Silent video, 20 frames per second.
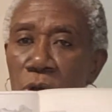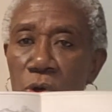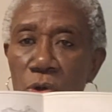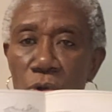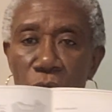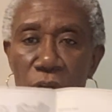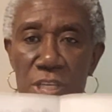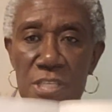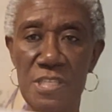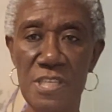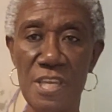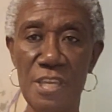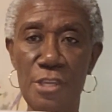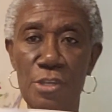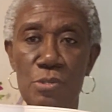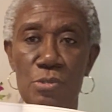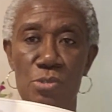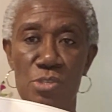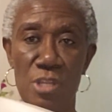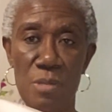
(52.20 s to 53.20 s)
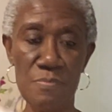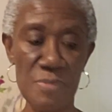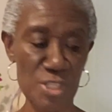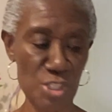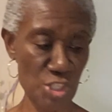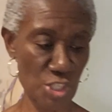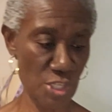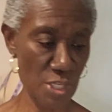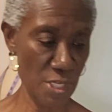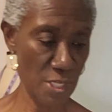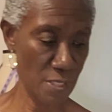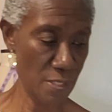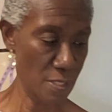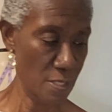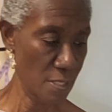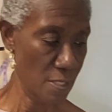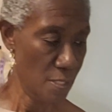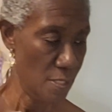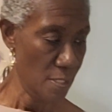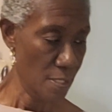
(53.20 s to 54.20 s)
not going to take you to the machine.
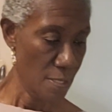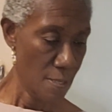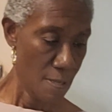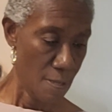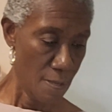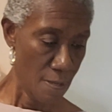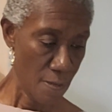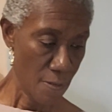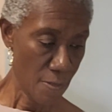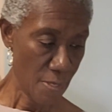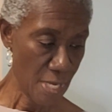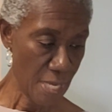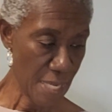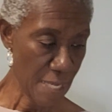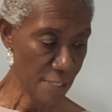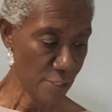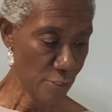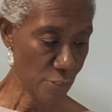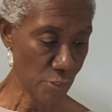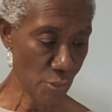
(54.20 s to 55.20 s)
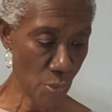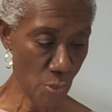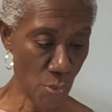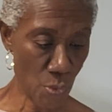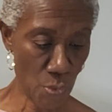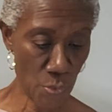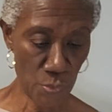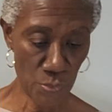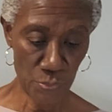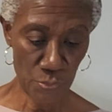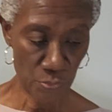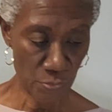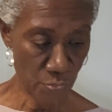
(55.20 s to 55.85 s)
Okay, so